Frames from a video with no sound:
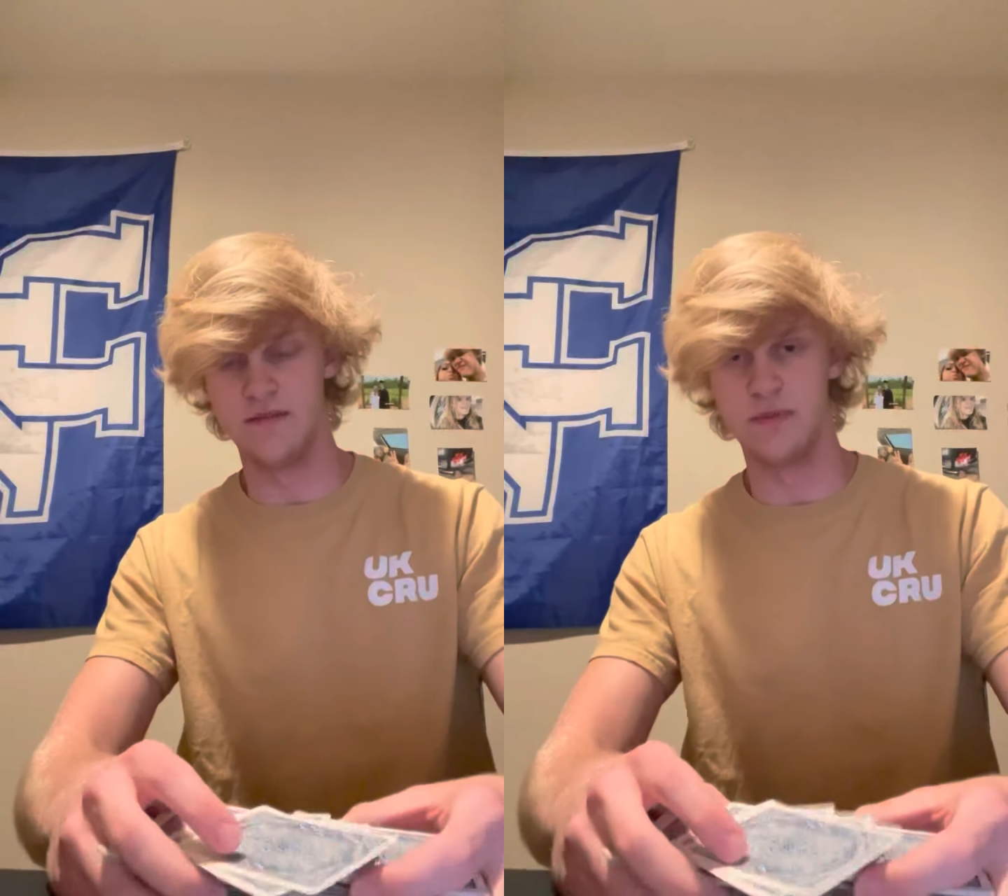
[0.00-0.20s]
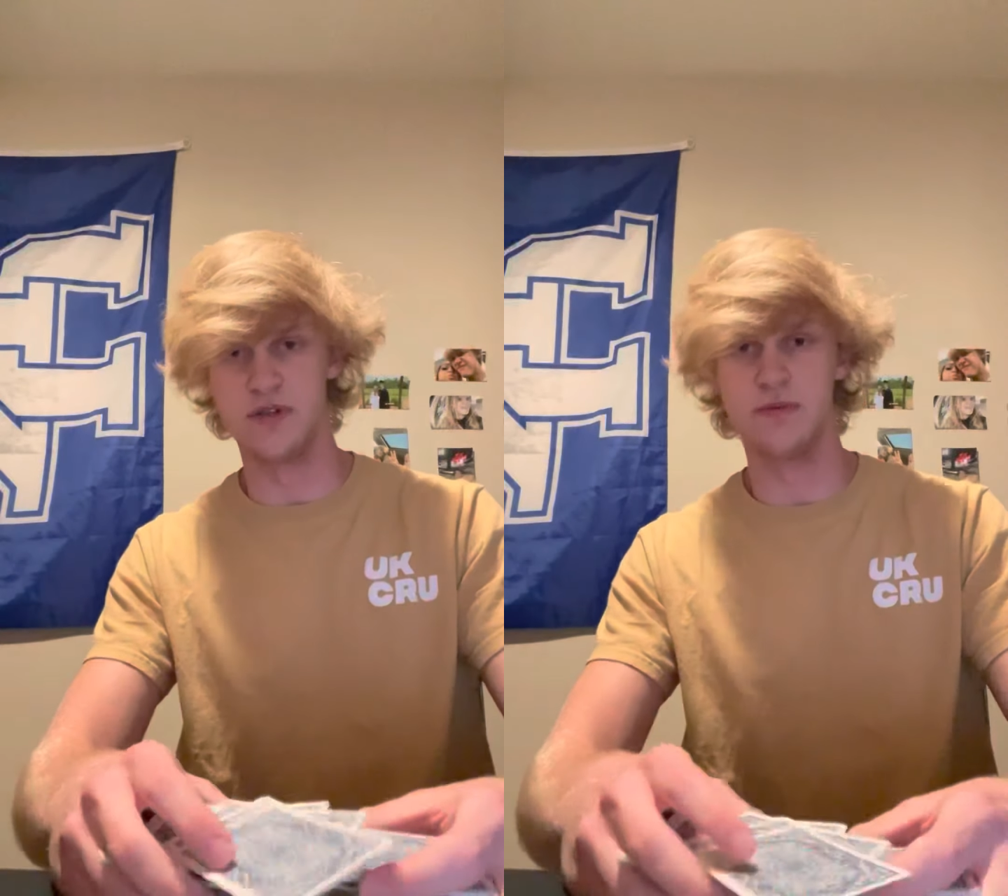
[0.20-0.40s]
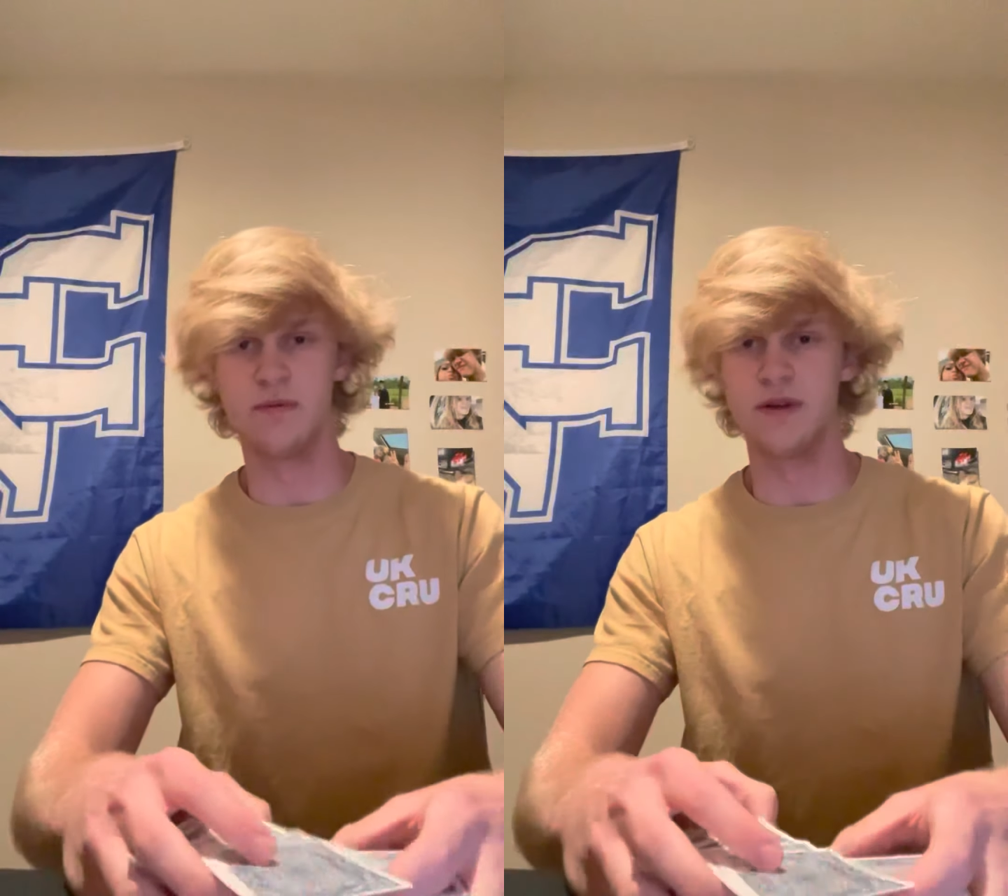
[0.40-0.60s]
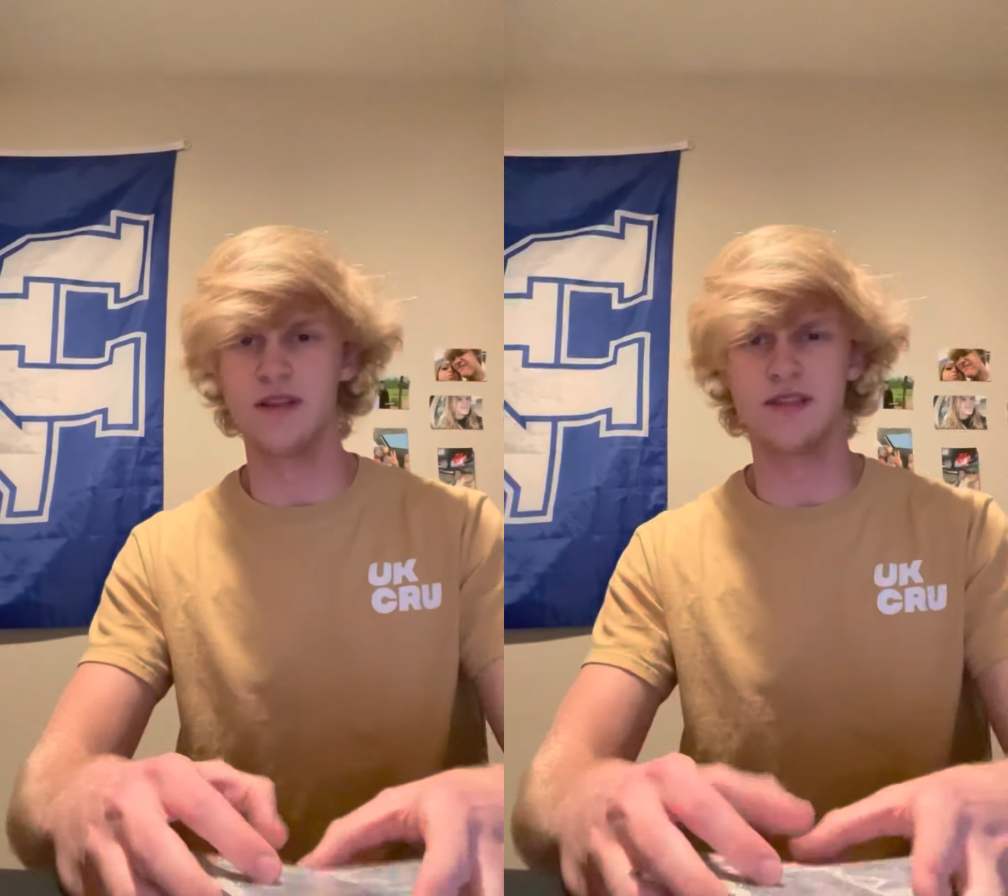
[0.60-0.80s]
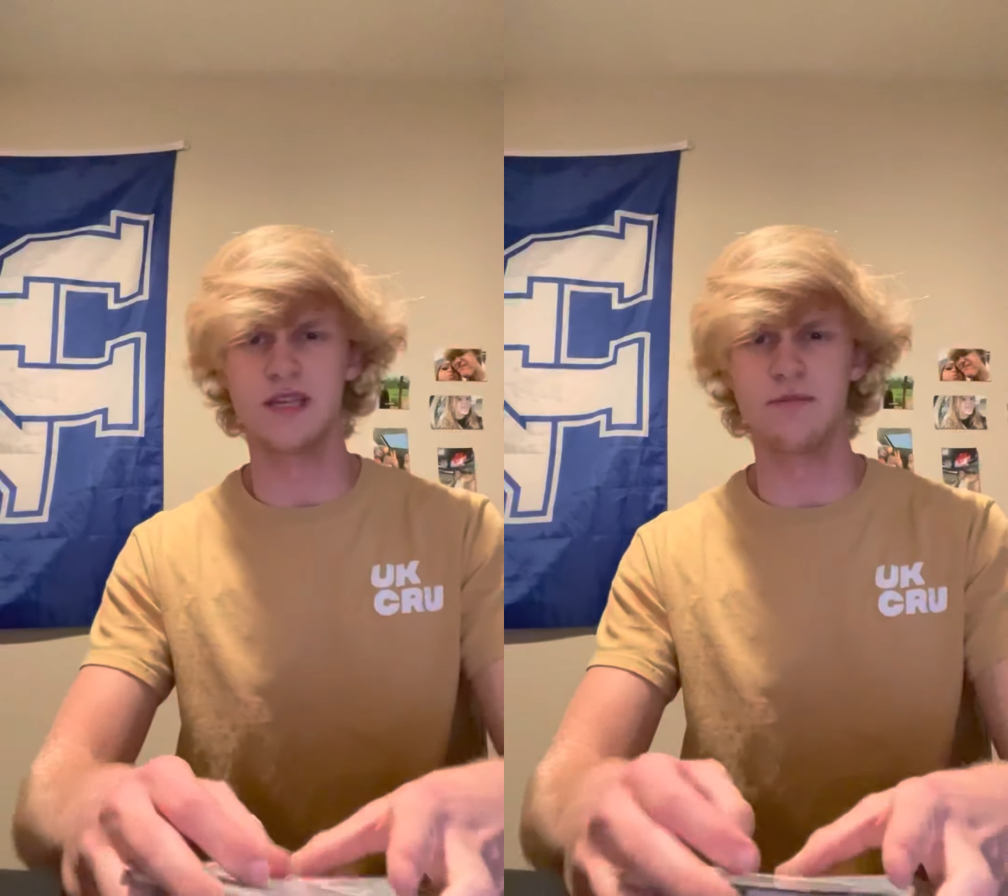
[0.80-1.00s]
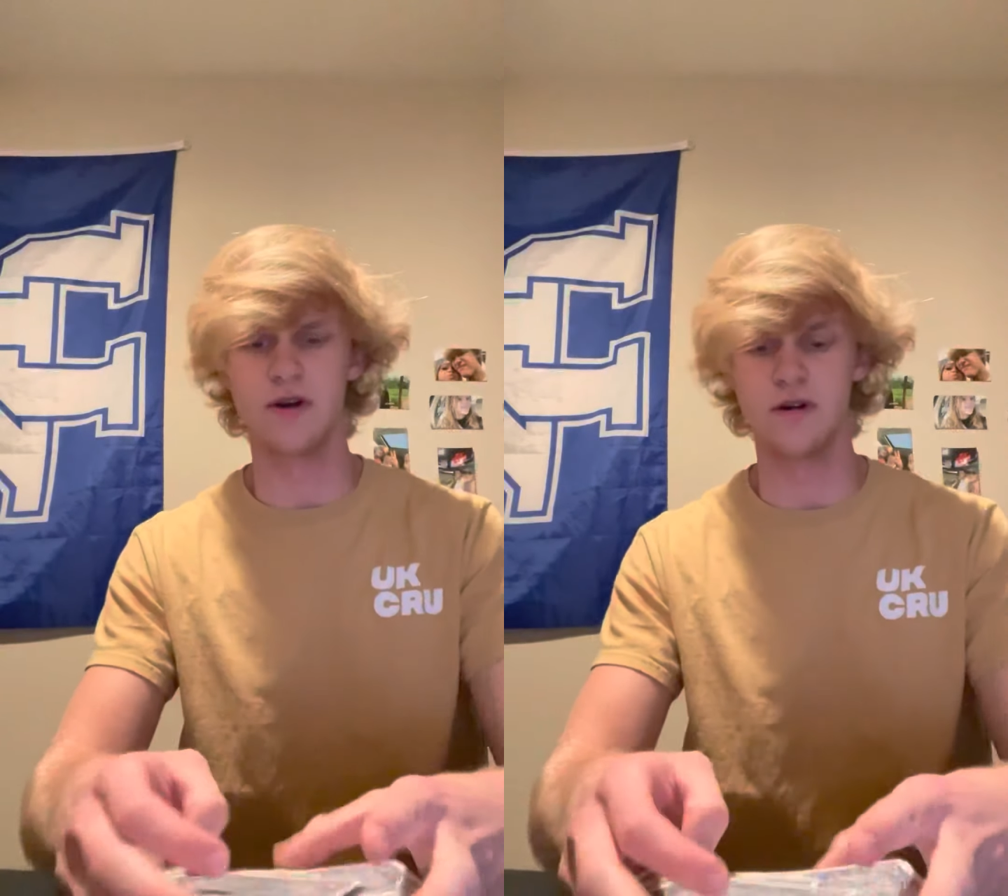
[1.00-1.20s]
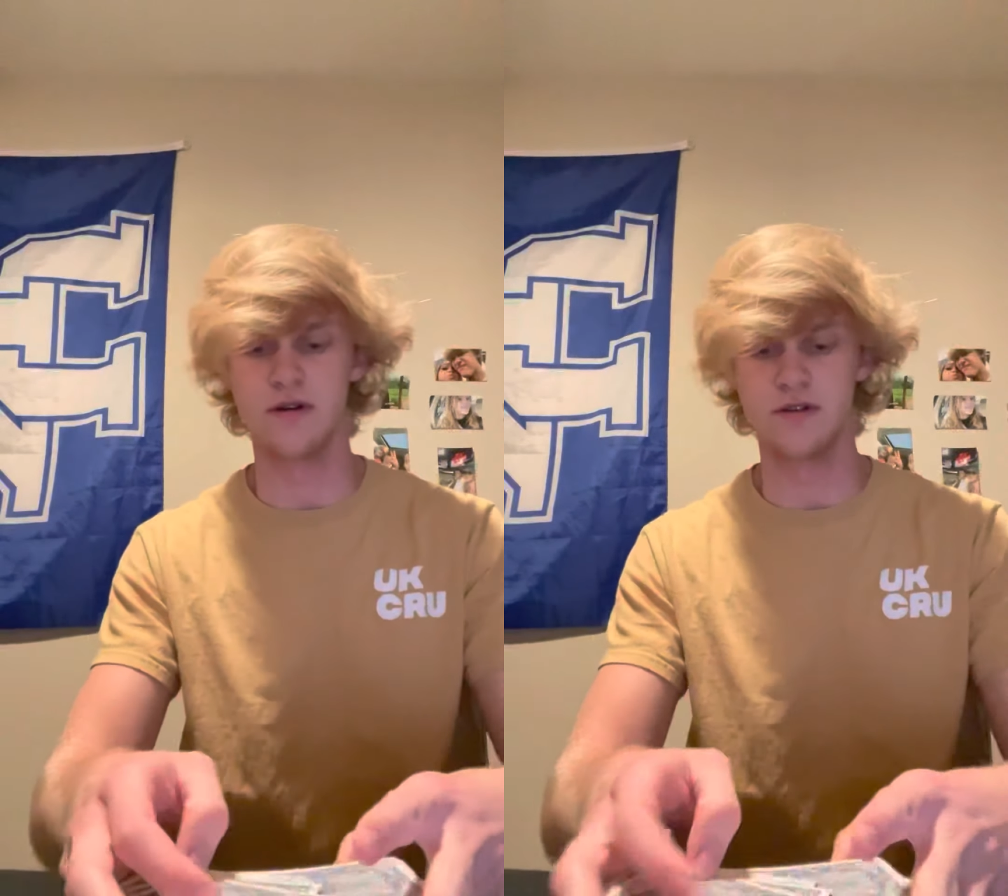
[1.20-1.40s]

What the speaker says: a bunch of people getting the same cards